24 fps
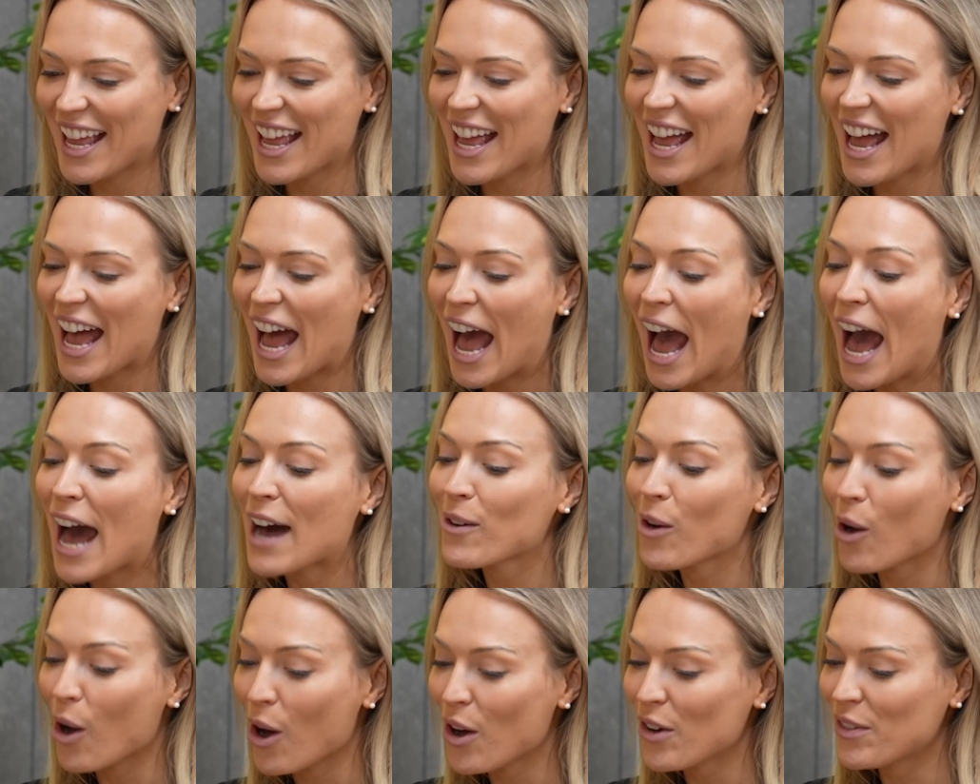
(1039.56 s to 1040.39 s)

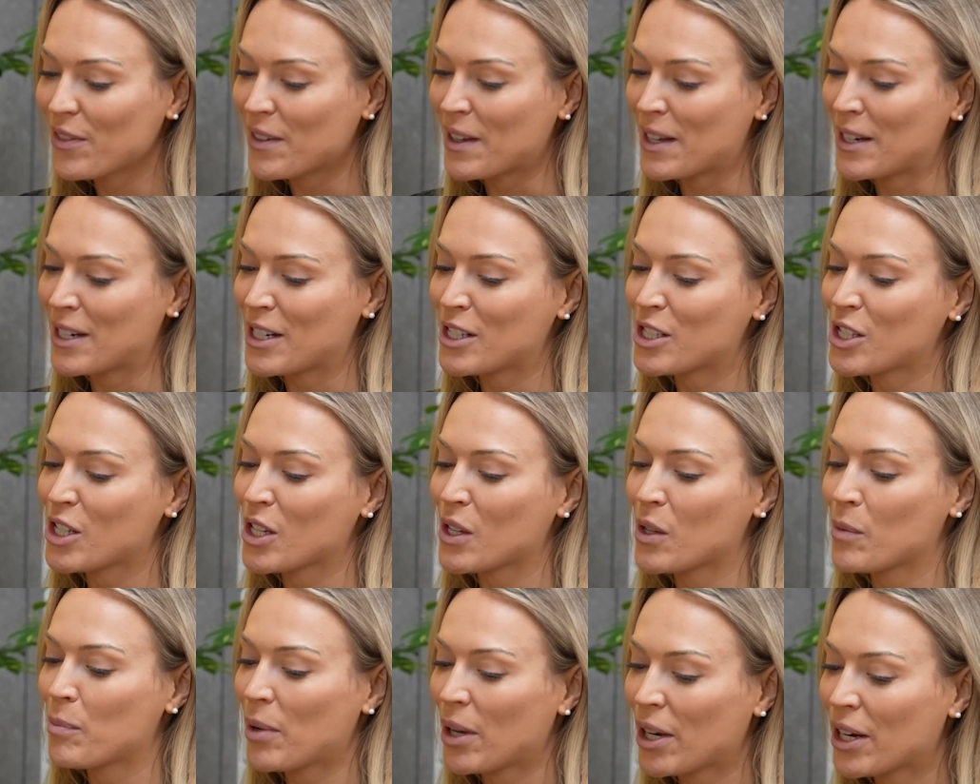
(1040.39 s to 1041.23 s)
How often do
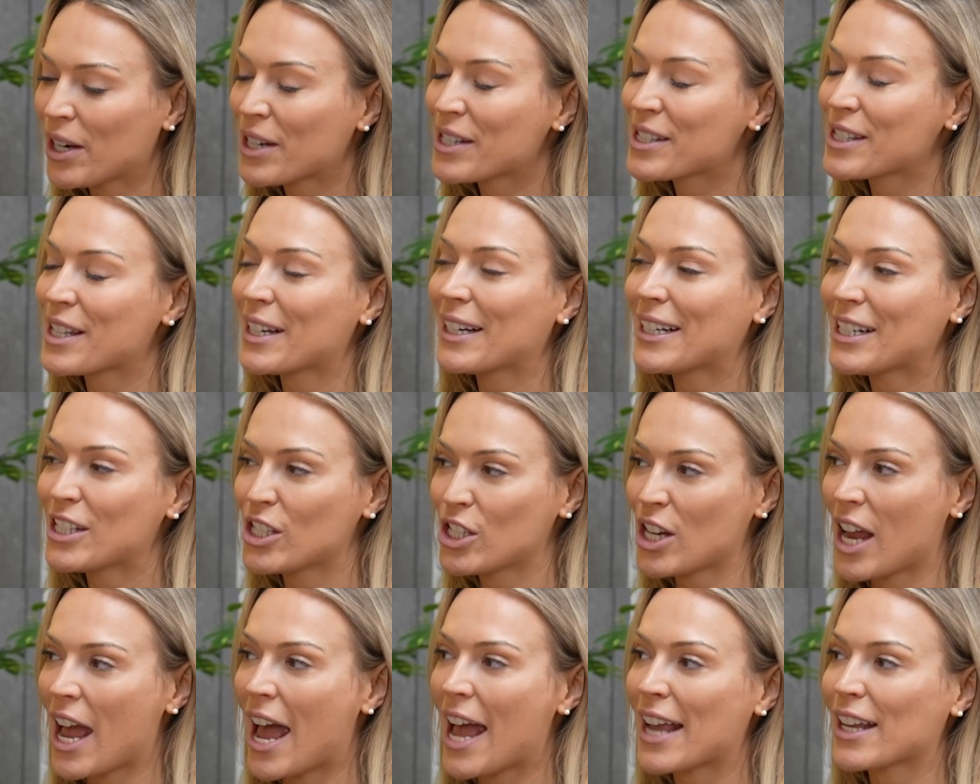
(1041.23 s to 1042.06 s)
you personally
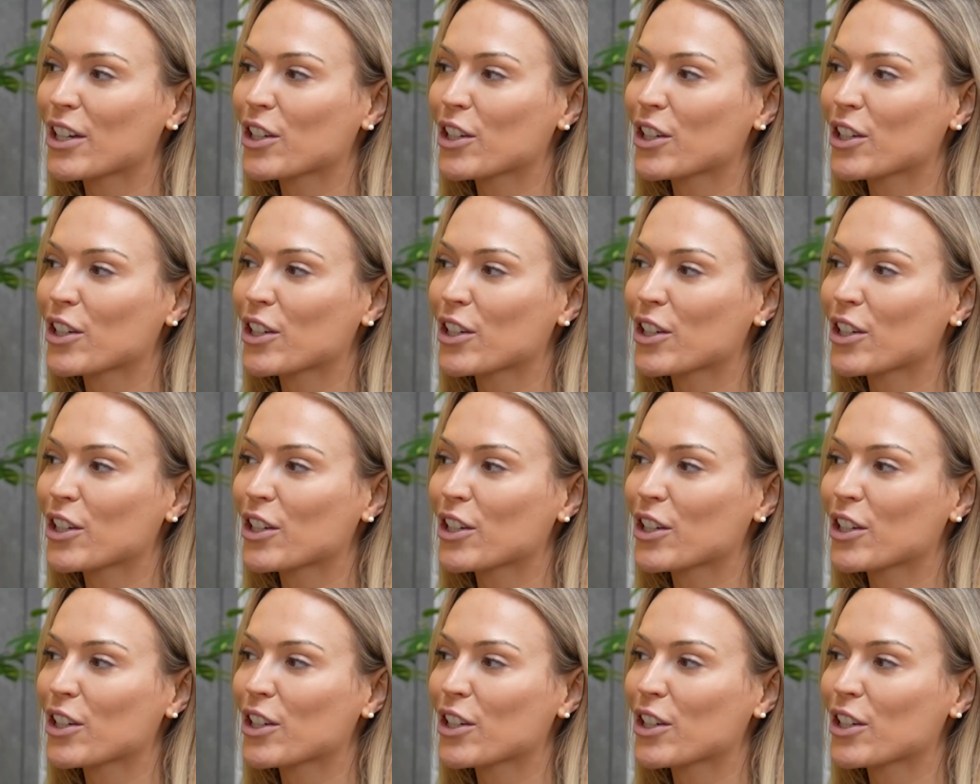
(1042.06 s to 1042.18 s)
check